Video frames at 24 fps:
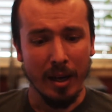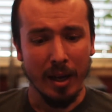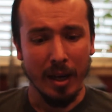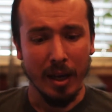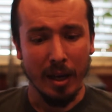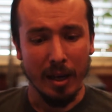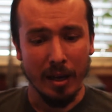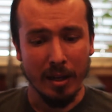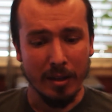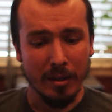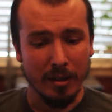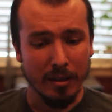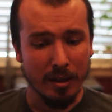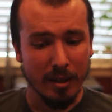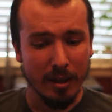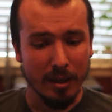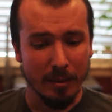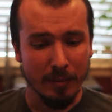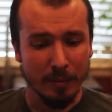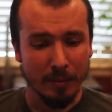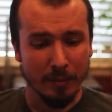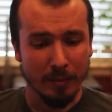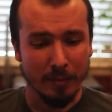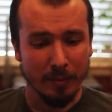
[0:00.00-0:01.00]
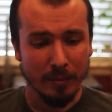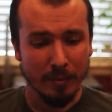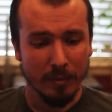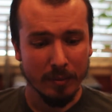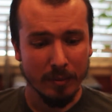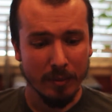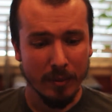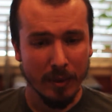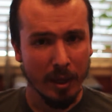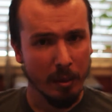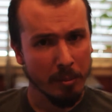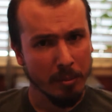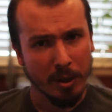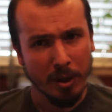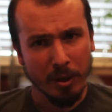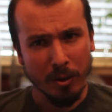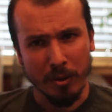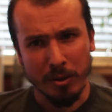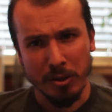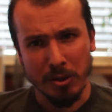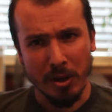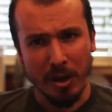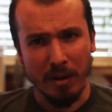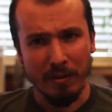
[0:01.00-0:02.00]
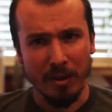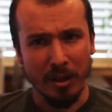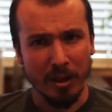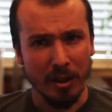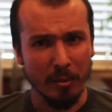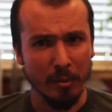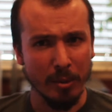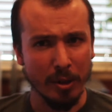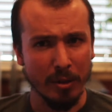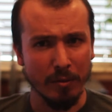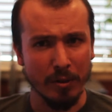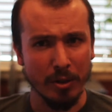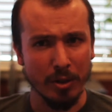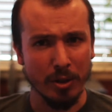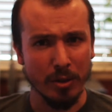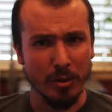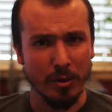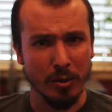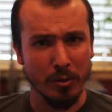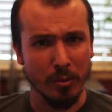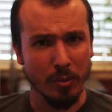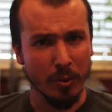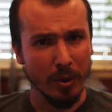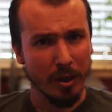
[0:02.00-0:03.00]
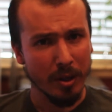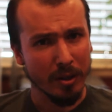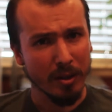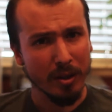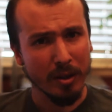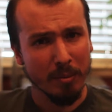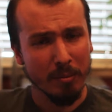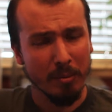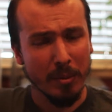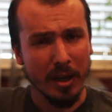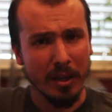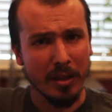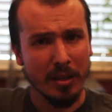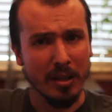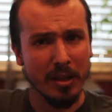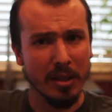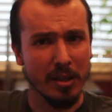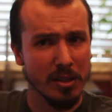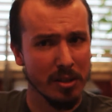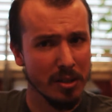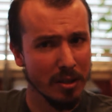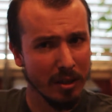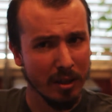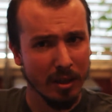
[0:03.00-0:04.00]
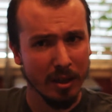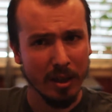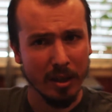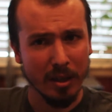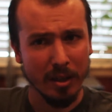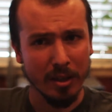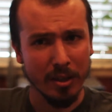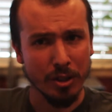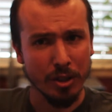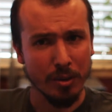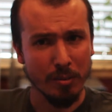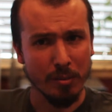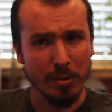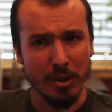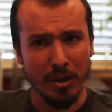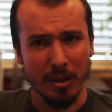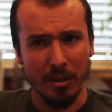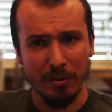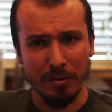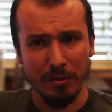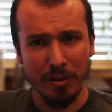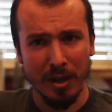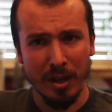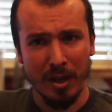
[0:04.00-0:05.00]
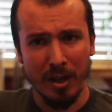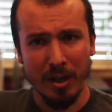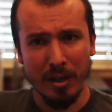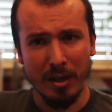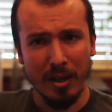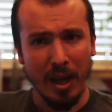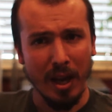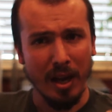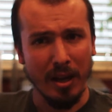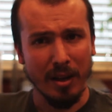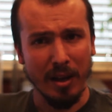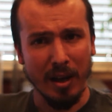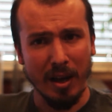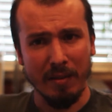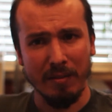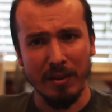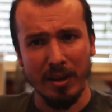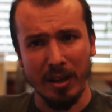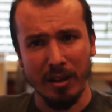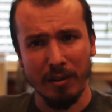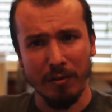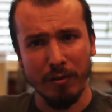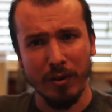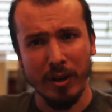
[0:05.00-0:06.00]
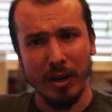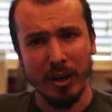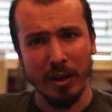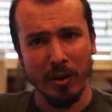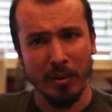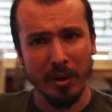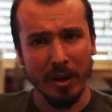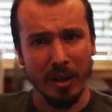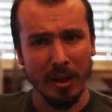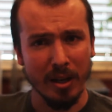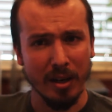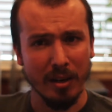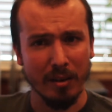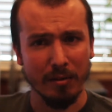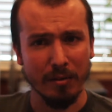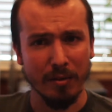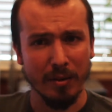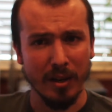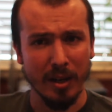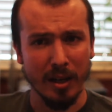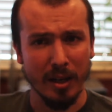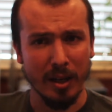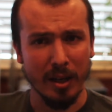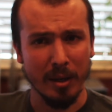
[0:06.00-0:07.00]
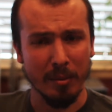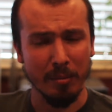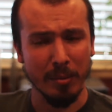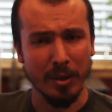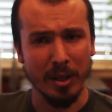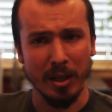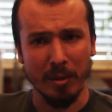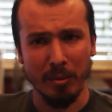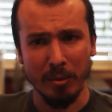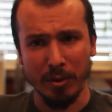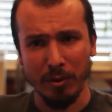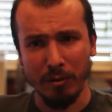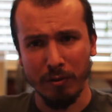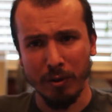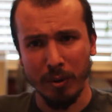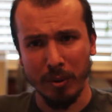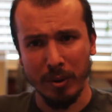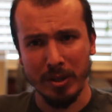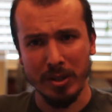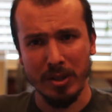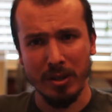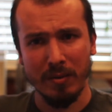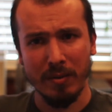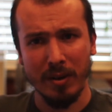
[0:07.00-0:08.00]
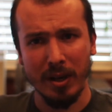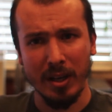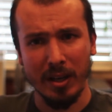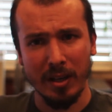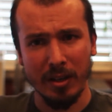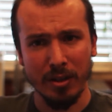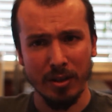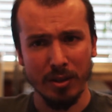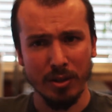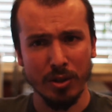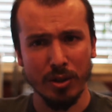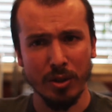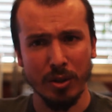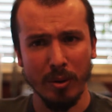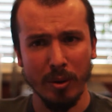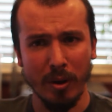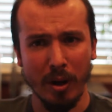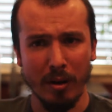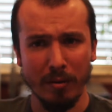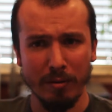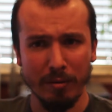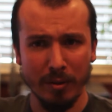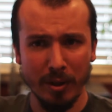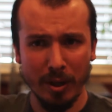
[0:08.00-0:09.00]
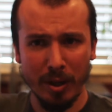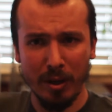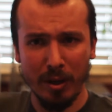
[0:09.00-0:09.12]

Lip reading: And I'm also having a little bit of issues with my DSLR in terms of having it far away enough, being able to focus it right and show off,